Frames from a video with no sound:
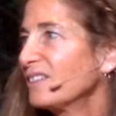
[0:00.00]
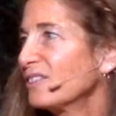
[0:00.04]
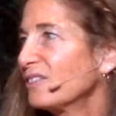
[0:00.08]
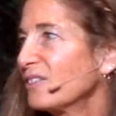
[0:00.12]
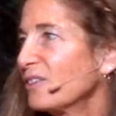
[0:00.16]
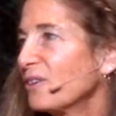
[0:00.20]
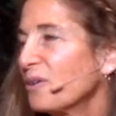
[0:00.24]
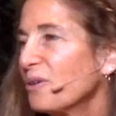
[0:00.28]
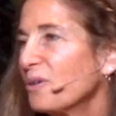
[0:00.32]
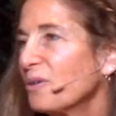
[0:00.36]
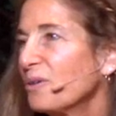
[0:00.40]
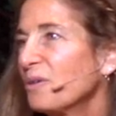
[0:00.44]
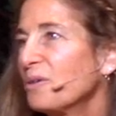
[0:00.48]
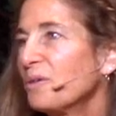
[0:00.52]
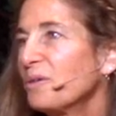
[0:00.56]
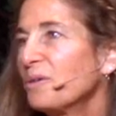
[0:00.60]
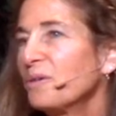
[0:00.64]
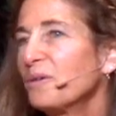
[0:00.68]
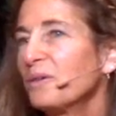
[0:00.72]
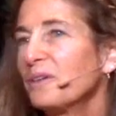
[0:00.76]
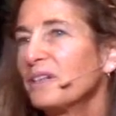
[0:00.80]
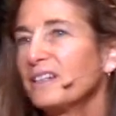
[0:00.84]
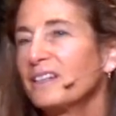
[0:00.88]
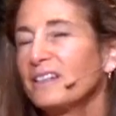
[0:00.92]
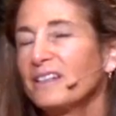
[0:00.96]

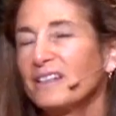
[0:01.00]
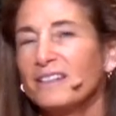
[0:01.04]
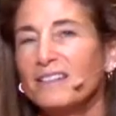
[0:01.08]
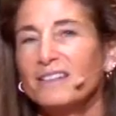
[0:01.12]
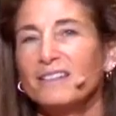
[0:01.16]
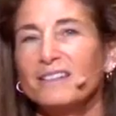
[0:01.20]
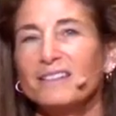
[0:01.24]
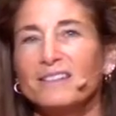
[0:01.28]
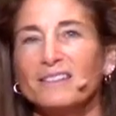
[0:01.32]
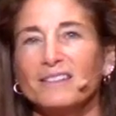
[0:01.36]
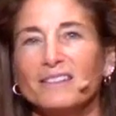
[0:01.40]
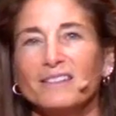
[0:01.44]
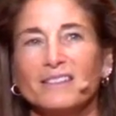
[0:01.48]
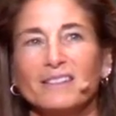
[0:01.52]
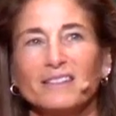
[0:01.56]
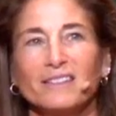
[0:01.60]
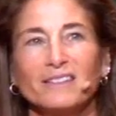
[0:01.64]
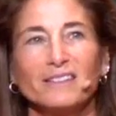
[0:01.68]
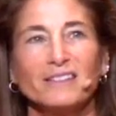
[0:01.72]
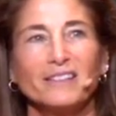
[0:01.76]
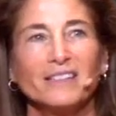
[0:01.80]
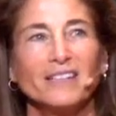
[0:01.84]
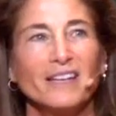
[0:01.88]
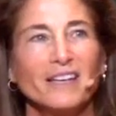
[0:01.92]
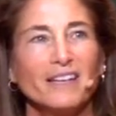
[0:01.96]
so easy
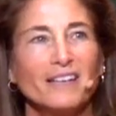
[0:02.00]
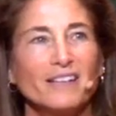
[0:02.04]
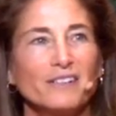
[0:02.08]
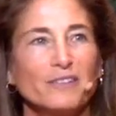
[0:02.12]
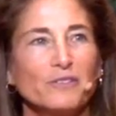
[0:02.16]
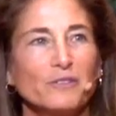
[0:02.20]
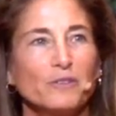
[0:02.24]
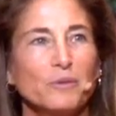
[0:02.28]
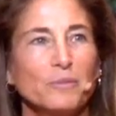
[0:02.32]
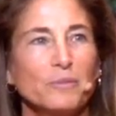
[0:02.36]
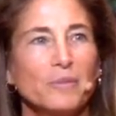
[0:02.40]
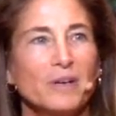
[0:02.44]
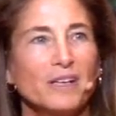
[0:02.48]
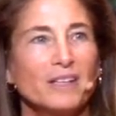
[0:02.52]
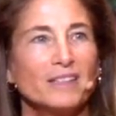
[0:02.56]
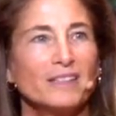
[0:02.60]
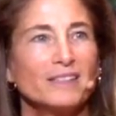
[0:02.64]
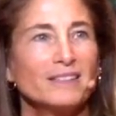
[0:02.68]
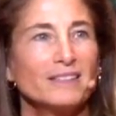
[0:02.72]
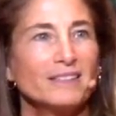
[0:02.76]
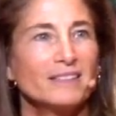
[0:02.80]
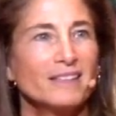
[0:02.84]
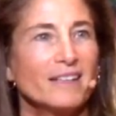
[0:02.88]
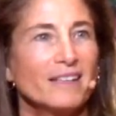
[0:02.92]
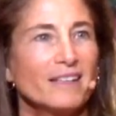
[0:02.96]
to get into a
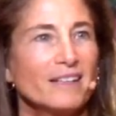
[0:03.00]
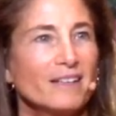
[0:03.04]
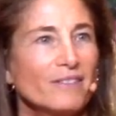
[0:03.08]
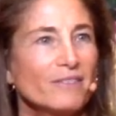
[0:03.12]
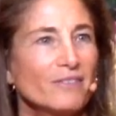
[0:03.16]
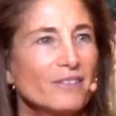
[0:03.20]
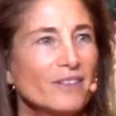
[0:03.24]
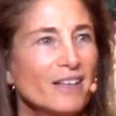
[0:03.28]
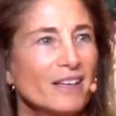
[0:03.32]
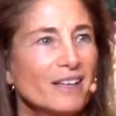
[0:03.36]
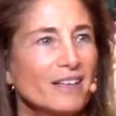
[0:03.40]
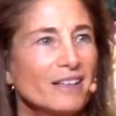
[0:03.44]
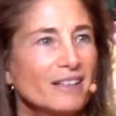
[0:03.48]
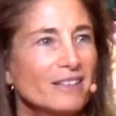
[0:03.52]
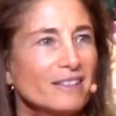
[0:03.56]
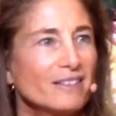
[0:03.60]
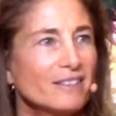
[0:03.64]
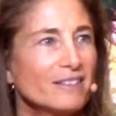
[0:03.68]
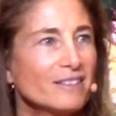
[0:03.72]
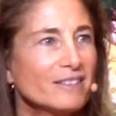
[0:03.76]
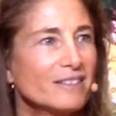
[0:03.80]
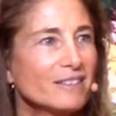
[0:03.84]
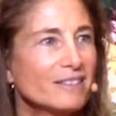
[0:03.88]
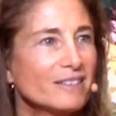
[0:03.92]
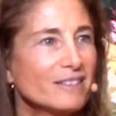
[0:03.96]
mindset of that
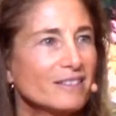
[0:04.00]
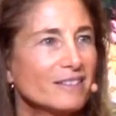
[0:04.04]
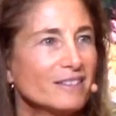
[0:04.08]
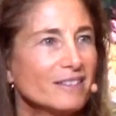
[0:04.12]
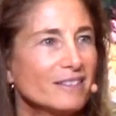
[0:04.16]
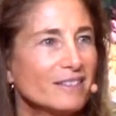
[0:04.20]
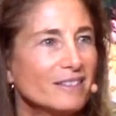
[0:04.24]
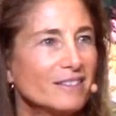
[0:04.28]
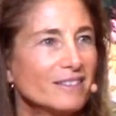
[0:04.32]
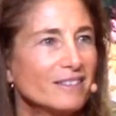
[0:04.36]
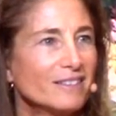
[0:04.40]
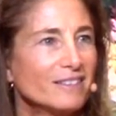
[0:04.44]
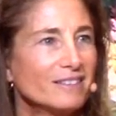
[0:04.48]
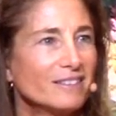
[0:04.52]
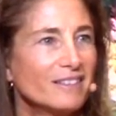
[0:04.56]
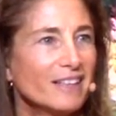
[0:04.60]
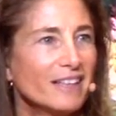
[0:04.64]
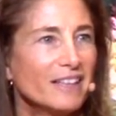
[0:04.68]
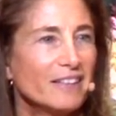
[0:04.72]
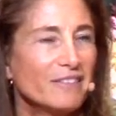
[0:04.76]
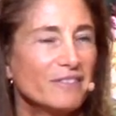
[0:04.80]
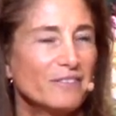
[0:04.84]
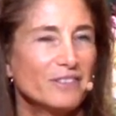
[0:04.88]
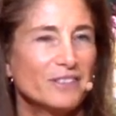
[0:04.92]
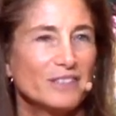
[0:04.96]
this
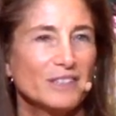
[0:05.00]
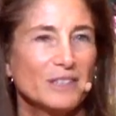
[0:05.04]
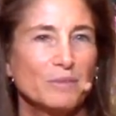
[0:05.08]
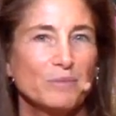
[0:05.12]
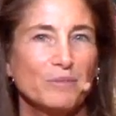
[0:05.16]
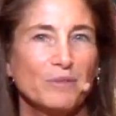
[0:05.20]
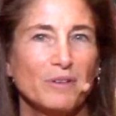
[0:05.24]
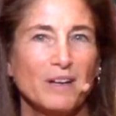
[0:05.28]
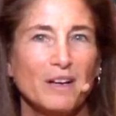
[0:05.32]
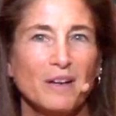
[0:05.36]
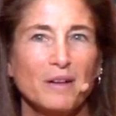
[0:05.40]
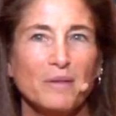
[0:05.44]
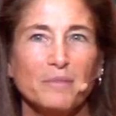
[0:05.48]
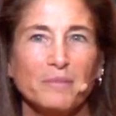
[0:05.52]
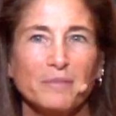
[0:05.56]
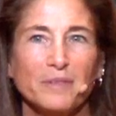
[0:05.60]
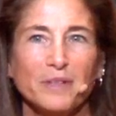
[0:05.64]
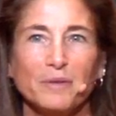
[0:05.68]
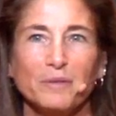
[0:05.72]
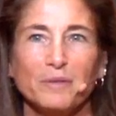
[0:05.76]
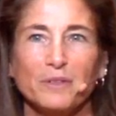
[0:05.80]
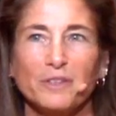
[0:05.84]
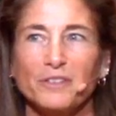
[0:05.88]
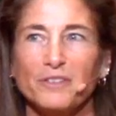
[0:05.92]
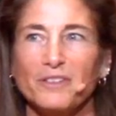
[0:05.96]
life is a problem
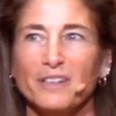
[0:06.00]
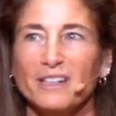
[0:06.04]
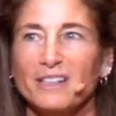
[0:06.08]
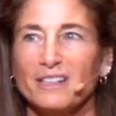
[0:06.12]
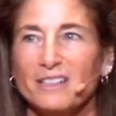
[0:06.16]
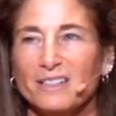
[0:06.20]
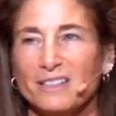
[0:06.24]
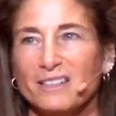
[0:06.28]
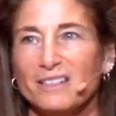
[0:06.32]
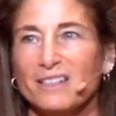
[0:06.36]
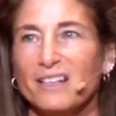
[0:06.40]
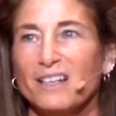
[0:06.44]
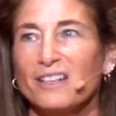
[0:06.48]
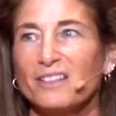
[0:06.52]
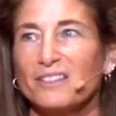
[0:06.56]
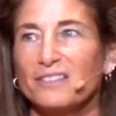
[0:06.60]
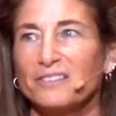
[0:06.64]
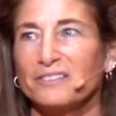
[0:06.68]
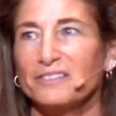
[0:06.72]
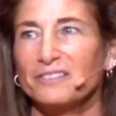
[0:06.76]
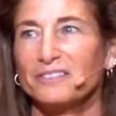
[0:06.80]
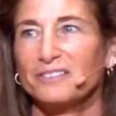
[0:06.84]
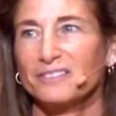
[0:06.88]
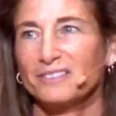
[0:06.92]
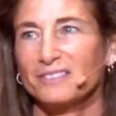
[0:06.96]
that we're trying to
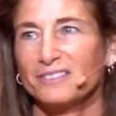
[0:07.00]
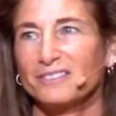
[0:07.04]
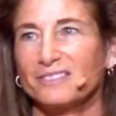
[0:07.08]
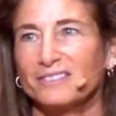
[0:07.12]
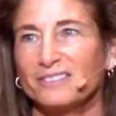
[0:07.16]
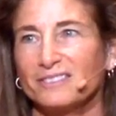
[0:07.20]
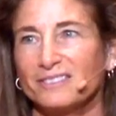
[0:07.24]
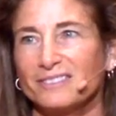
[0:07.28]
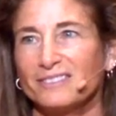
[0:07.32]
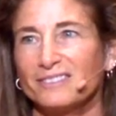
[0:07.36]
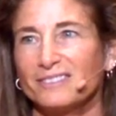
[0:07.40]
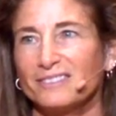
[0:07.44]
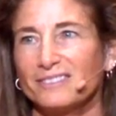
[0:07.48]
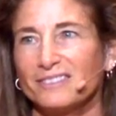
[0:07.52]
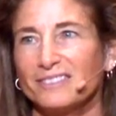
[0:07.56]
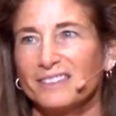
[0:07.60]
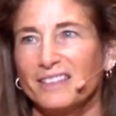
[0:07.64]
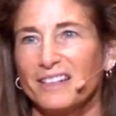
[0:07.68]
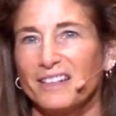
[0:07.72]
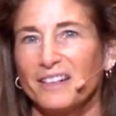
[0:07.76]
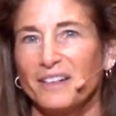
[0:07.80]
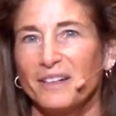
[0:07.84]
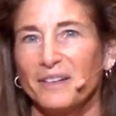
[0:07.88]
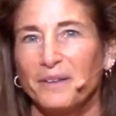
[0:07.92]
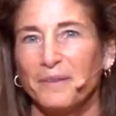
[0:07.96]
solve,
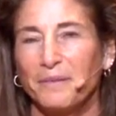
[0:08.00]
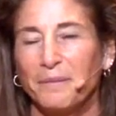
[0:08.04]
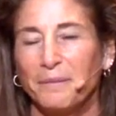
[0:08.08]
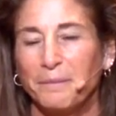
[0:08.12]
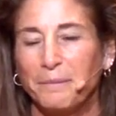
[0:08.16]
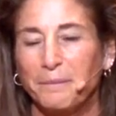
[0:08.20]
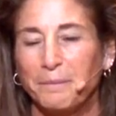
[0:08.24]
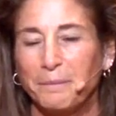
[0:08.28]
okay?